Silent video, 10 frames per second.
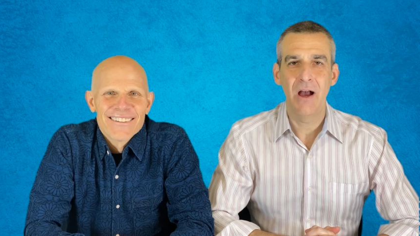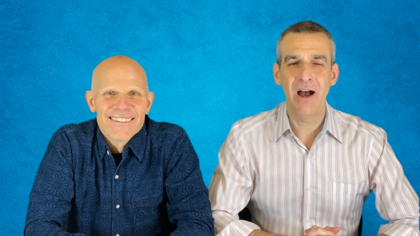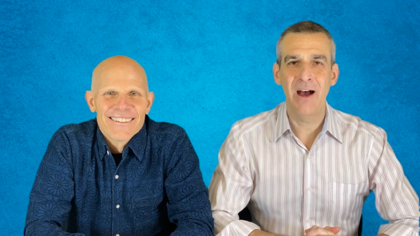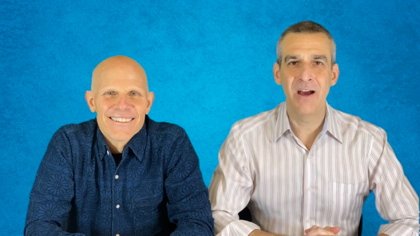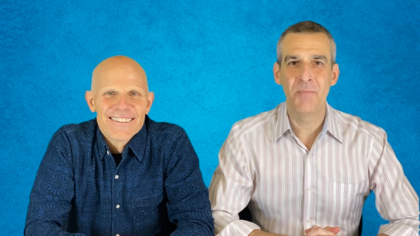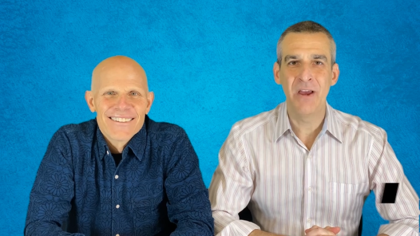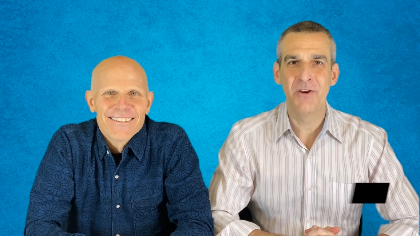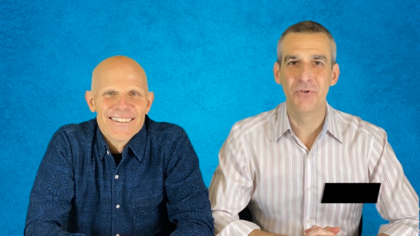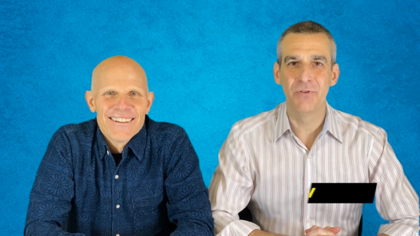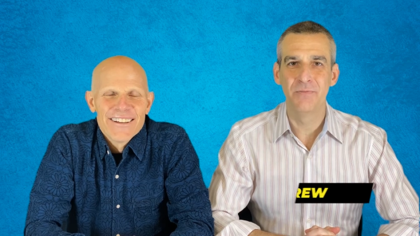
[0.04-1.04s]
Speaker 1: Hi, I'm
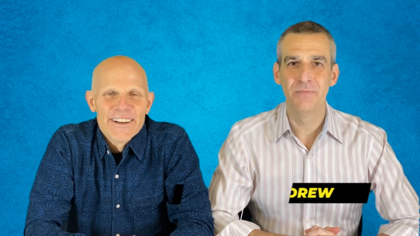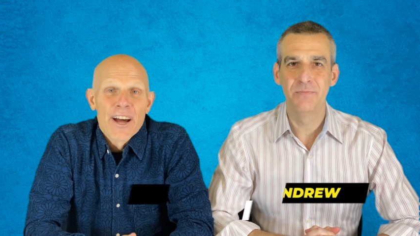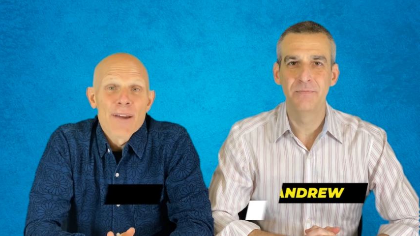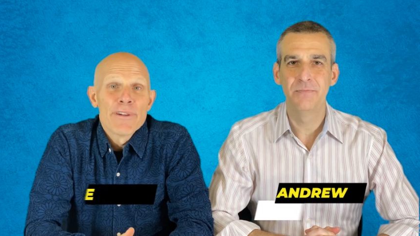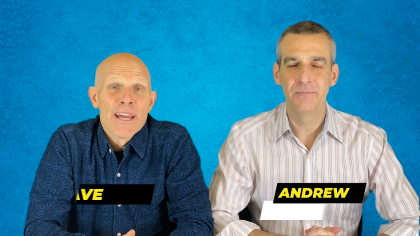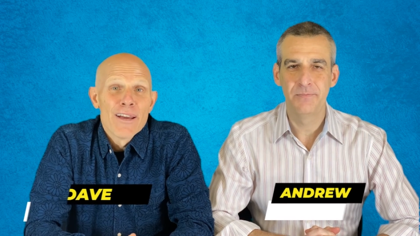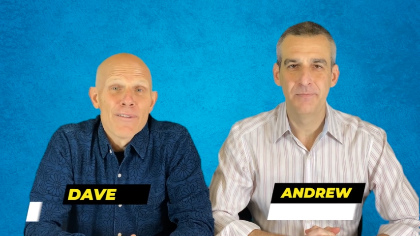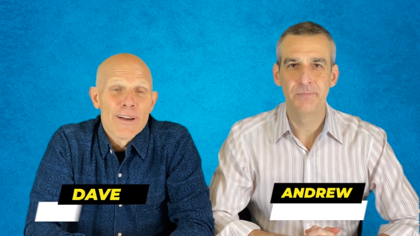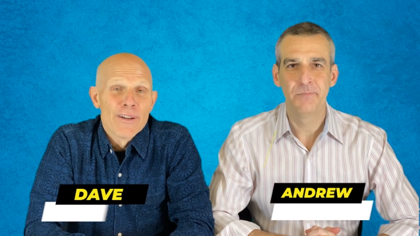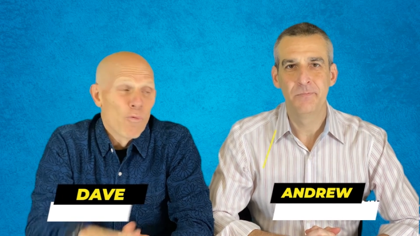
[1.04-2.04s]
Andrew.
Speaker 2: And I'm
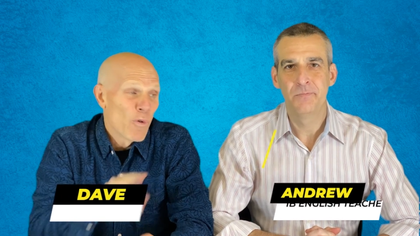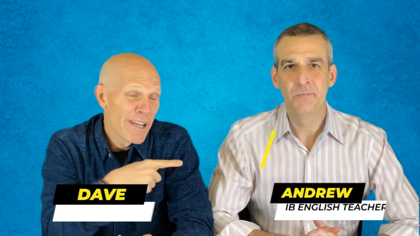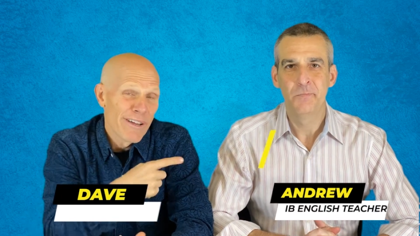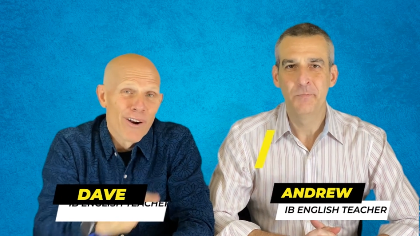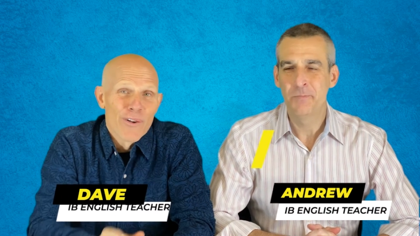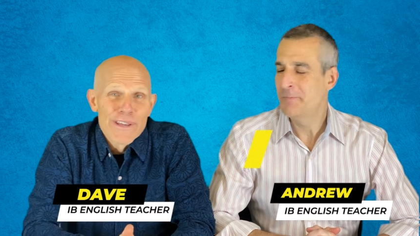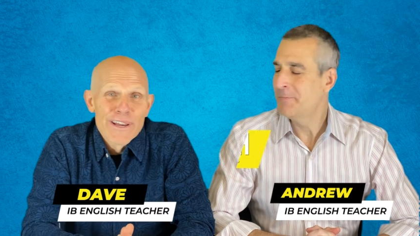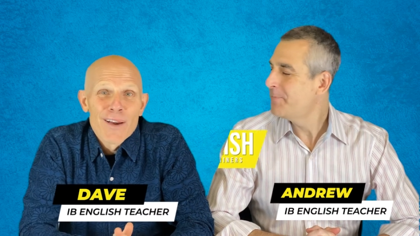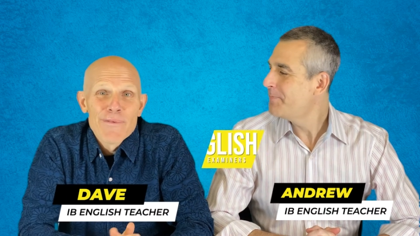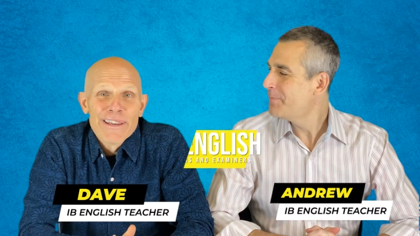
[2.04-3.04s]
Dave, and we are
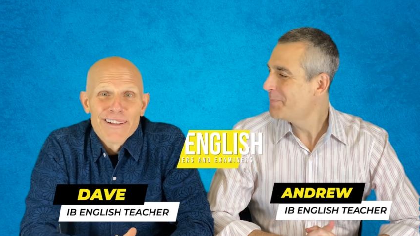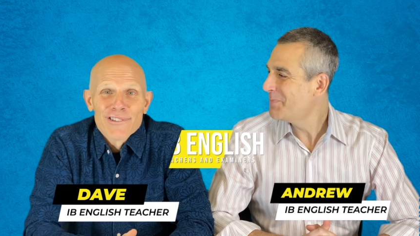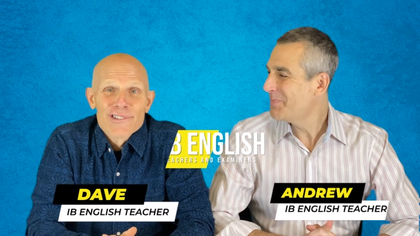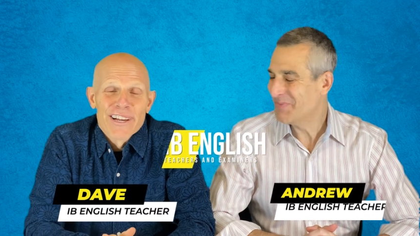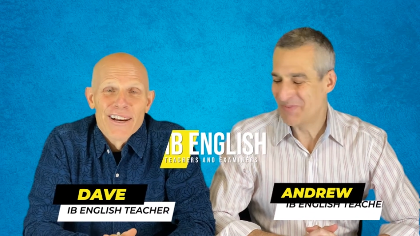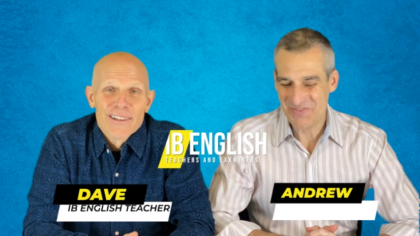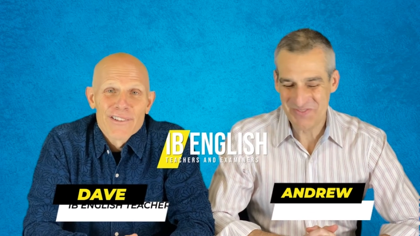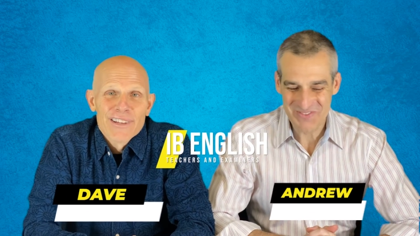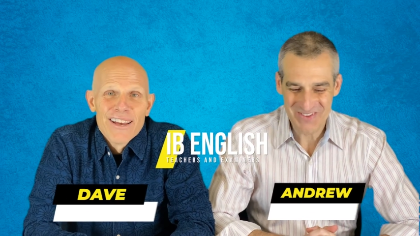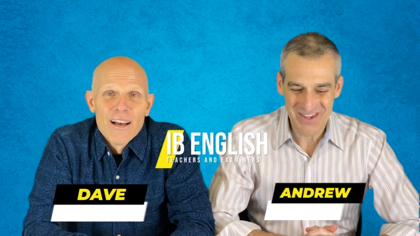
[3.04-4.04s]
the IB English
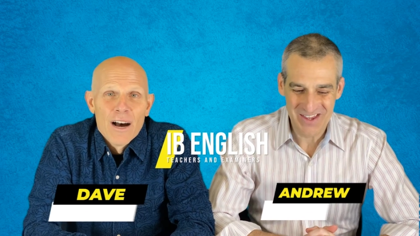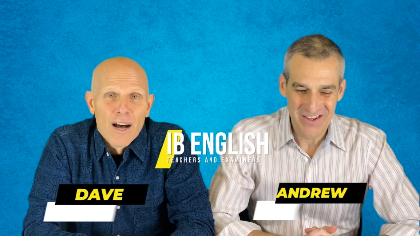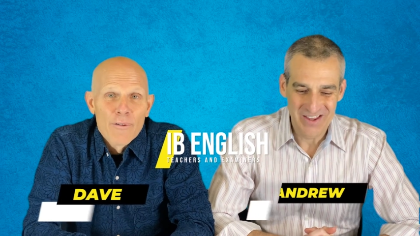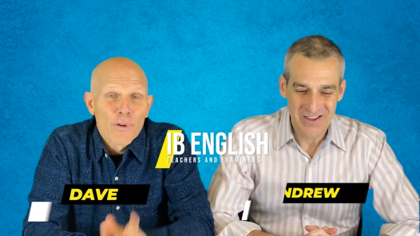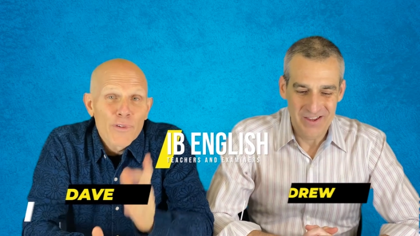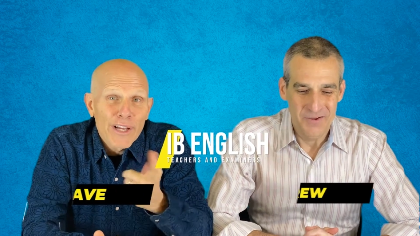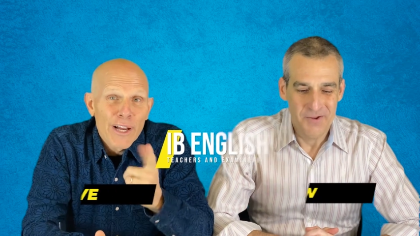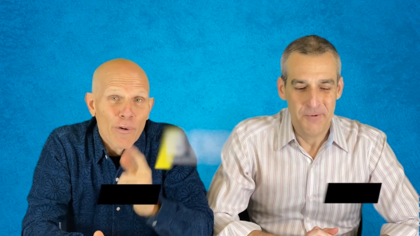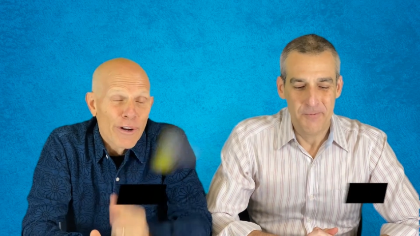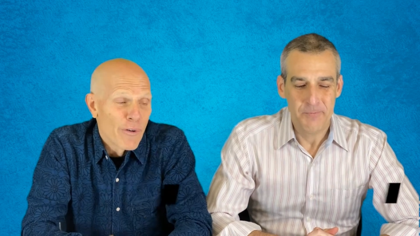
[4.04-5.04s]
guys. Uh, first
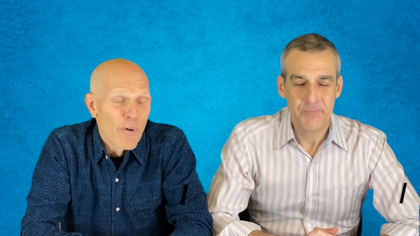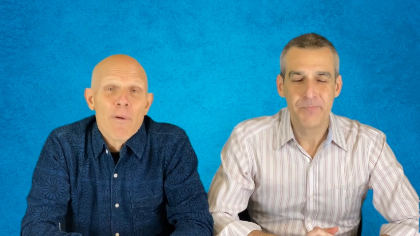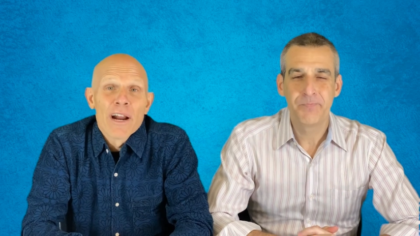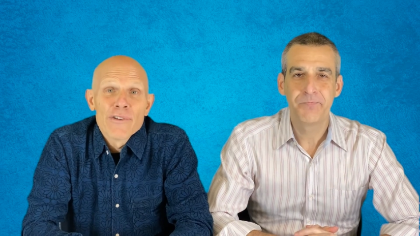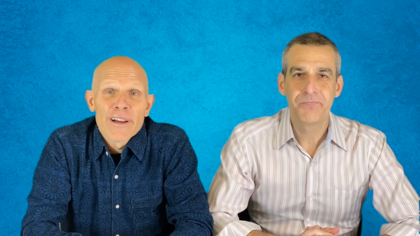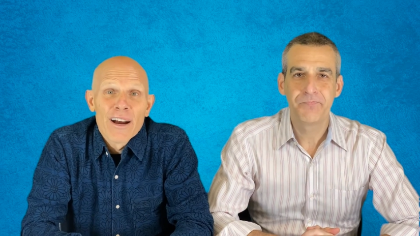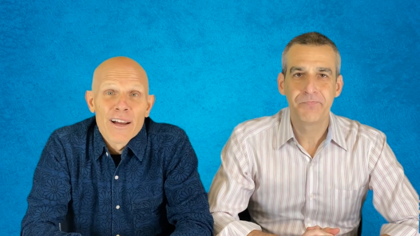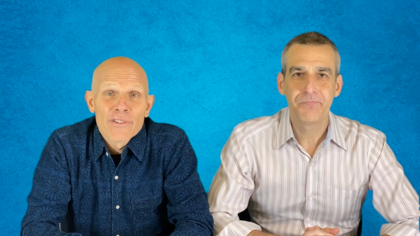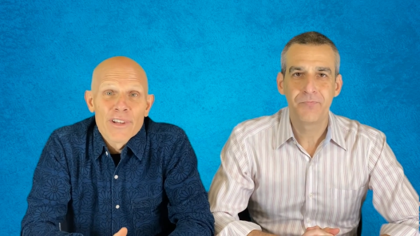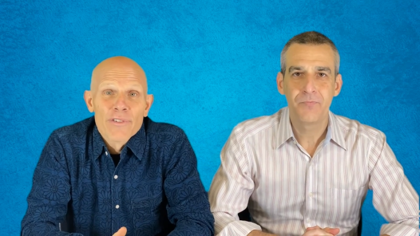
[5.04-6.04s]
thing I wanted to remind you
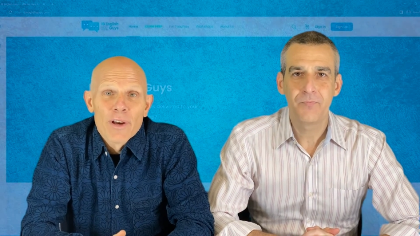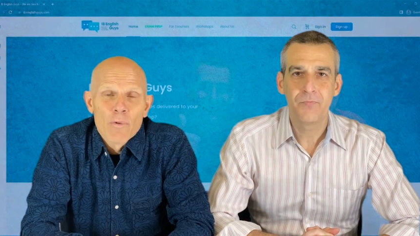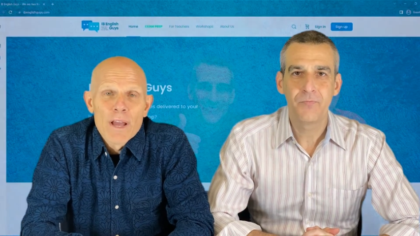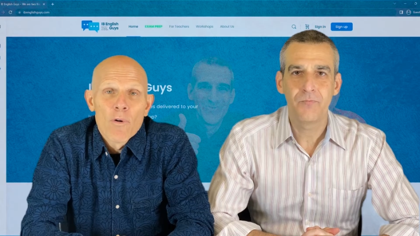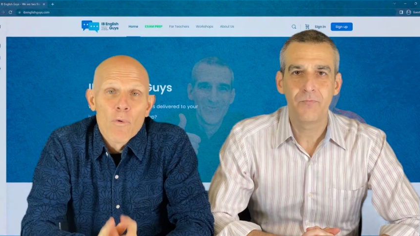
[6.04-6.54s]
guys is that we have